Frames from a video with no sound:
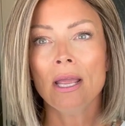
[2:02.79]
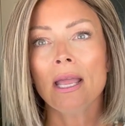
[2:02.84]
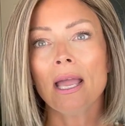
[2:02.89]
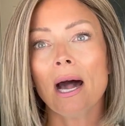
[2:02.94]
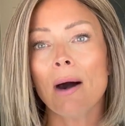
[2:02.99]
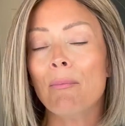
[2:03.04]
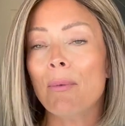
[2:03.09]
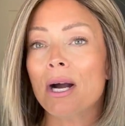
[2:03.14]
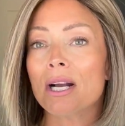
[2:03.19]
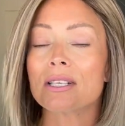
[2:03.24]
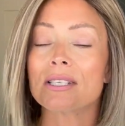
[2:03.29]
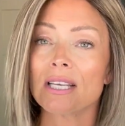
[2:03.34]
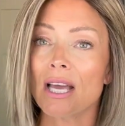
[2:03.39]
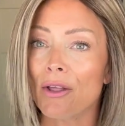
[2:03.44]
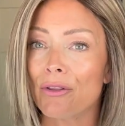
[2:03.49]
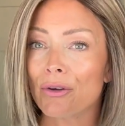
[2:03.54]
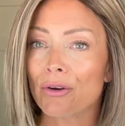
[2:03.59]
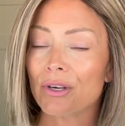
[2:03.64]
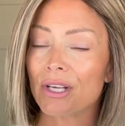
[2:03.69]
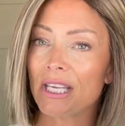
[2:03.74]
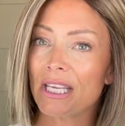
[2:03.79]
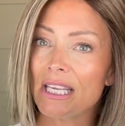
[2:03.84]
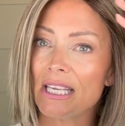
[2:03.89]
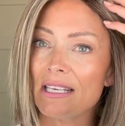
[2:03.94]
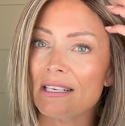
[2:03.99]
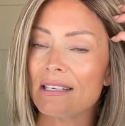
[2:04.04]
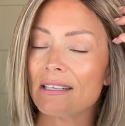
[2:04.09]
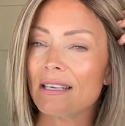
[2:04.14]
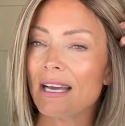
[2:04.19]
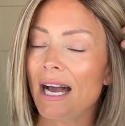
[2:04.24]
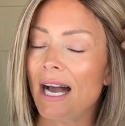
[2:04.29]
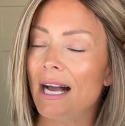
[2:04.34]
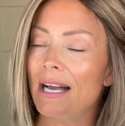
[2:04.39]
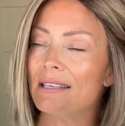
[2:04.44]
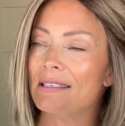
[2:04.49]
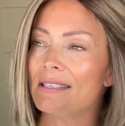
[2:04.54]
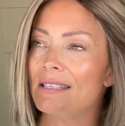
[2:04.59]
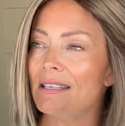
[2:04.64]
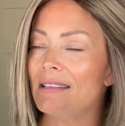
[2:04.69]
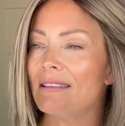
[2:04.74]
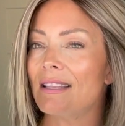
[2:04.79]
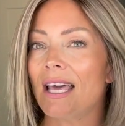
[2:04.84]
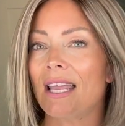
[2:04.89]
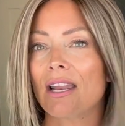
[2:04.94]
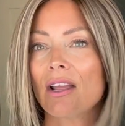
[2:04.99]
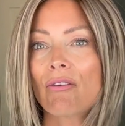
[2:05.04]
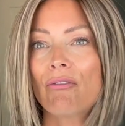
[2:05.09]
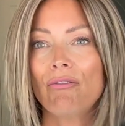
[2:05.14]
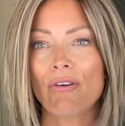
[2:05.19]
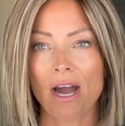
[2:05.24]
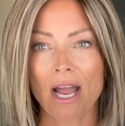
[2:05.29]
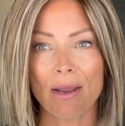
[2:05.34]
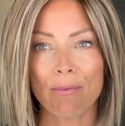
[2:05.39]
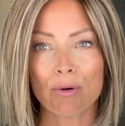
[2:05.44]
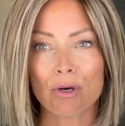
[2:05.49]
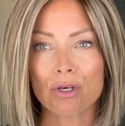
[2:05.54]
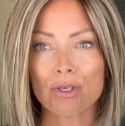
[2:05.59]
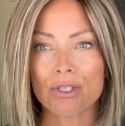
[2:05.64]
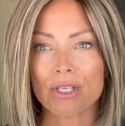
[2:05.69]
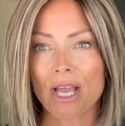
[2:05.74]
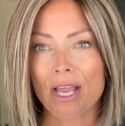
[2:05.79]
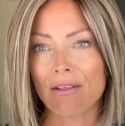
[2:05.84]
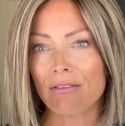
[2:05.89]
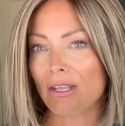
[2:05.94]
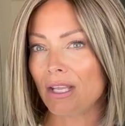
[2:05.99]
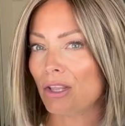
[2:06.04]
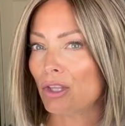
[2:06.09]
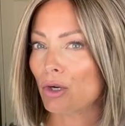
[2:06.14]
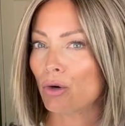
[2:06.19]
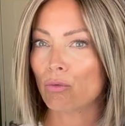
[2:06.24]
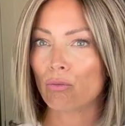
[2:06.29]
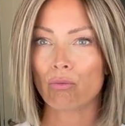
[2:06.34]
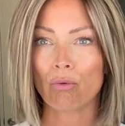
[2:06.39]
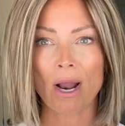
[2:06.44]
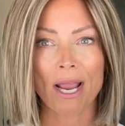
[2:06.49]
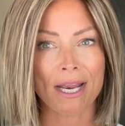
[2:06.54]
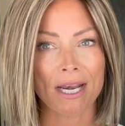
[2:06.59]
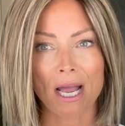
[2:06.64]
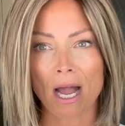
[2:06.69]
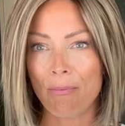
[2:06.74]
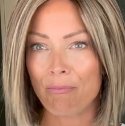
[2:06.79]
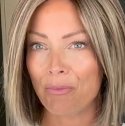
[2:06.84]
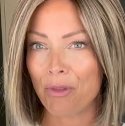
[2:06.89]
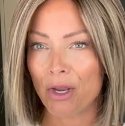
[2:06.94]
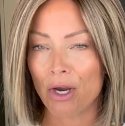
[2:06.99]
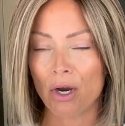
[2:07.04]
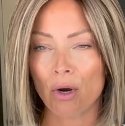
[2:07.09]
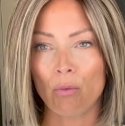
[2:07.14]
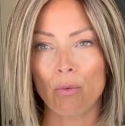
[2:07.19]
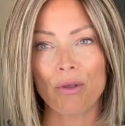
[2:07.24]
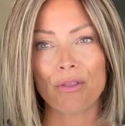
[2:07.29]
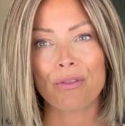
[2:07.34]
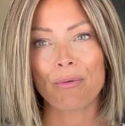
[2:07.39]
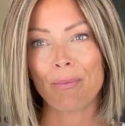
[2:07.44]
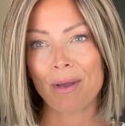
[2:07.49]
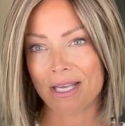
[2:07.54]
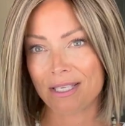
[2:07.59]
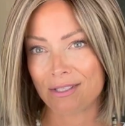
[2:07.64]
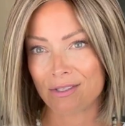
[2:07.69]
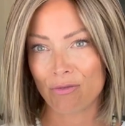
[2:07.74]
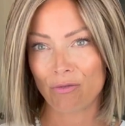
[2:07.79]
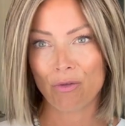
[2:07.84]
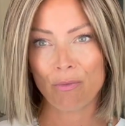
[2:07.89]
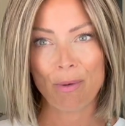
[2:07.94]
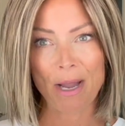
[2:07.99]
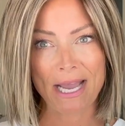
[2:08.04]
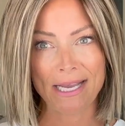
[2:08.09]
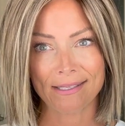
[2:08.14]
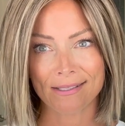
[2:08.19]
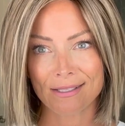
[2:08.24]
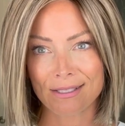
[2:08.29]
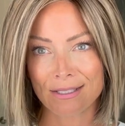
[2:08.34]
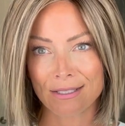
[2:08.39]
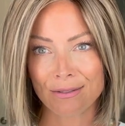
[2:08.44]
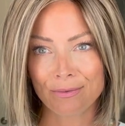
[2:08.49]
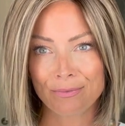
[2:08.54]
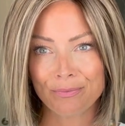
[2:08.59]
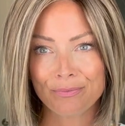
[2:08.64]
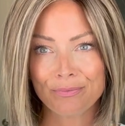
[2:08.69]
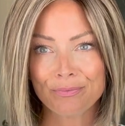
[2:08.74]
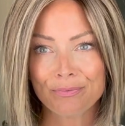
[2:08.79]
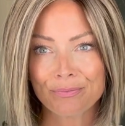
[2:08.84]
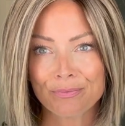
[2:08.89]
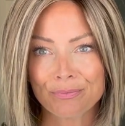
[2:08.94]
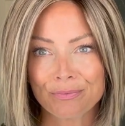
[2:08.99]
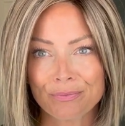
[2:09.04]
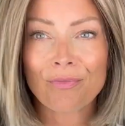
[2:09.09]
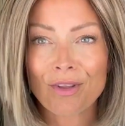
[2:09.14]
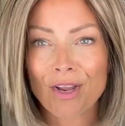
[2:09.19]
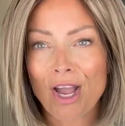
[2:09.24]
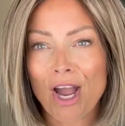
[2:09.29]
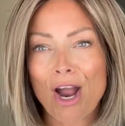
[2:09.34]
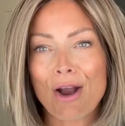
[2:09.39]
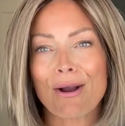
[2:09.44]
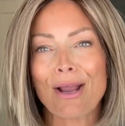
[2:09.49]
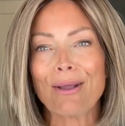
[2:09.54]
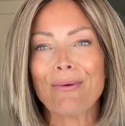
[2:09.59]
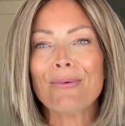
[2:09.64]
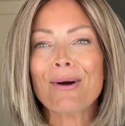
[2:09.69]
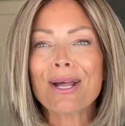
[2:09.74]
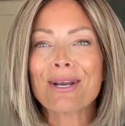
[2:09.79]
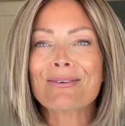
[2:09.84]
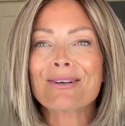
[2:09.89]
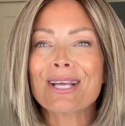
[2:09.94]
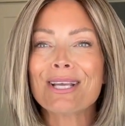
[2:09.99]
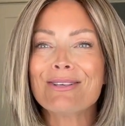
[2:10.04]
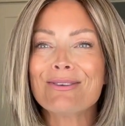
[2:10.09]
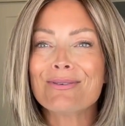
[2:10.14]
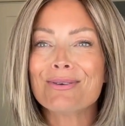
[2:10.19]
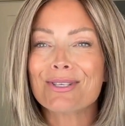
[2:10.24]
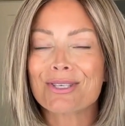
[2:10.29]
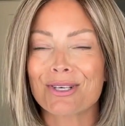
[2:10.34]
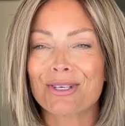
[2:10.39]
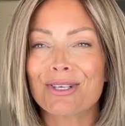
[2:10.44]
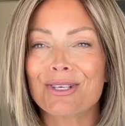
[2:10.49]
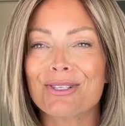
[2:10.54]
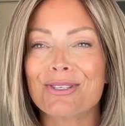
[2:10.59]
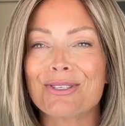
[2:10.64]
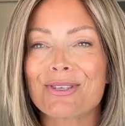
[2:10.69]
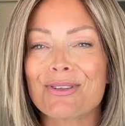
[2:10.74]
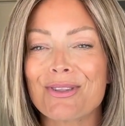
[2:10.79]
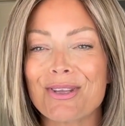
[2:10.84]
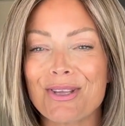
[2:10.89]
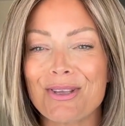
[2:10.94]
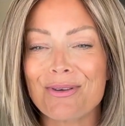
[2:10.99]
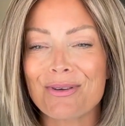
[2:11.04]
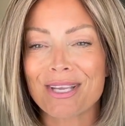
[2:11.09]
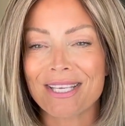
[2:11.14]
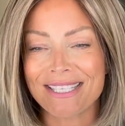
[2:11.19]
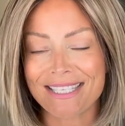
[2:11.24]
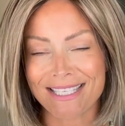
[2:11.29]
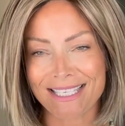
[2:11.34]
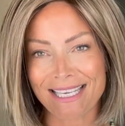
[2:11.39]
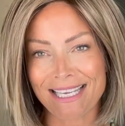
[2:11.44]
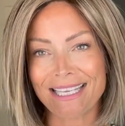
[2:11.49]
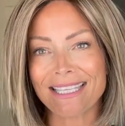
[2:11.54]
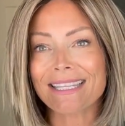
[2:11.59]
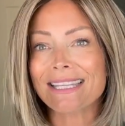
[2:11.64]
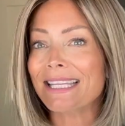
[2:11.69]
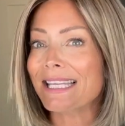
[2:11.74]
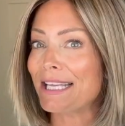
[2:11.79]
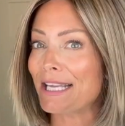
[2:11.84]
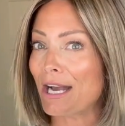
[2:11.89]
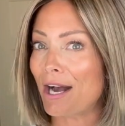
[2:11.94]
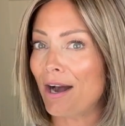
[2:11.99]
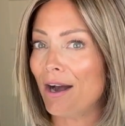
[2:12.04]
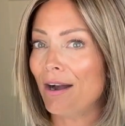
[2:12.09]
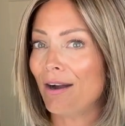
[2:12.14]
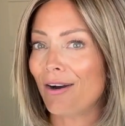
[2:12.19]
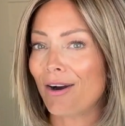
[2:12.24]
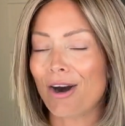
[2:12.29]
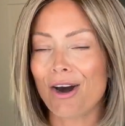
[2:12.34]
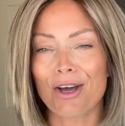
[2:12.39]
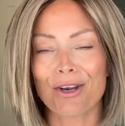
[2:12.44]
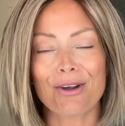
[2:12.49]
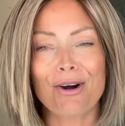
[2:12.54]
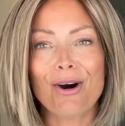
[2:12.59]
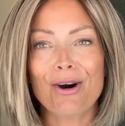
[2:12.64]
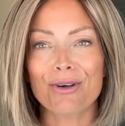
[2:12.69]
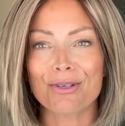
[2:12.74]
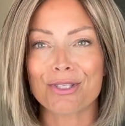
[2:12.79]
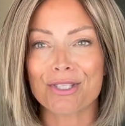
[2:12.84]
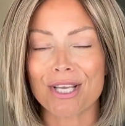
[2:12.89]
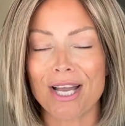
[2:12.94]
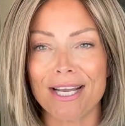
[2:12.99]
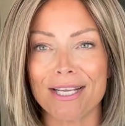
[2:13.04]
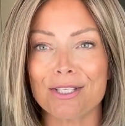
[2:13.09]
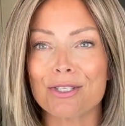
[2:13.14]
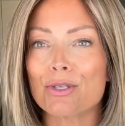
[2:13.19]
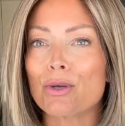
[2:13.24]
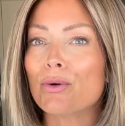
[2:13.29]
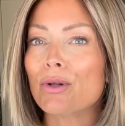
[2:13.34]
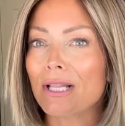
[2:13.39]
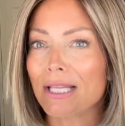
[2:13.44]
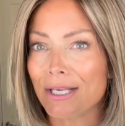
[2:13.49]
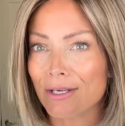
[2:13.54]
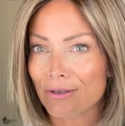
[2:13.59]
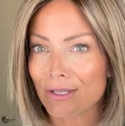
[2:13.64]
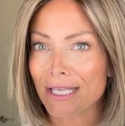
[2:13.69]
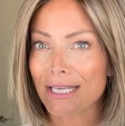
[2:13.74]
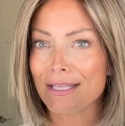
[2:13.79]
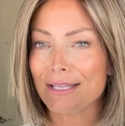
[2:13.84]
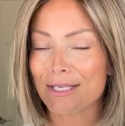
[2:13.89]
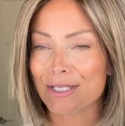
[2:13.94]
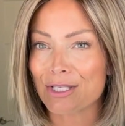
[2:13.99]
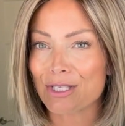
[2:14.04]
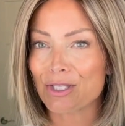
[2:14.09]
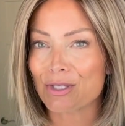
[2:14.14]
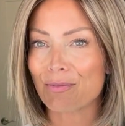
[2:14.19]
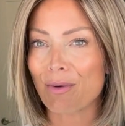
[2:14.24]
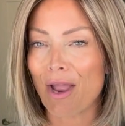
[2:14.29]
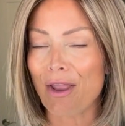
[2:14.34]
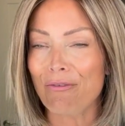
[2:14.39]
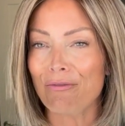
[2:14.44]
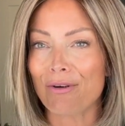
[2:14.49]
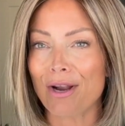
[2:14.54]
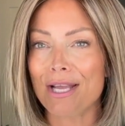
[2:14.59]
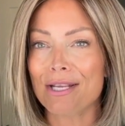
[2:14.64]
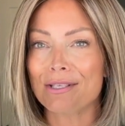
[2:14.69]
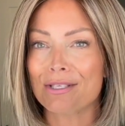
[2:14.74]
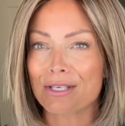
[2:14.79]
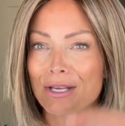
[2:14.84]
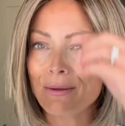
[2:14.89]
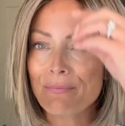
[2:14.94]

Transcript: amongst other heat uh, synthetic fibers, I think they're right up there with the best of the best. All right, why don't I do a turn so that you can see Lia on all sides. So clearly this is my friend.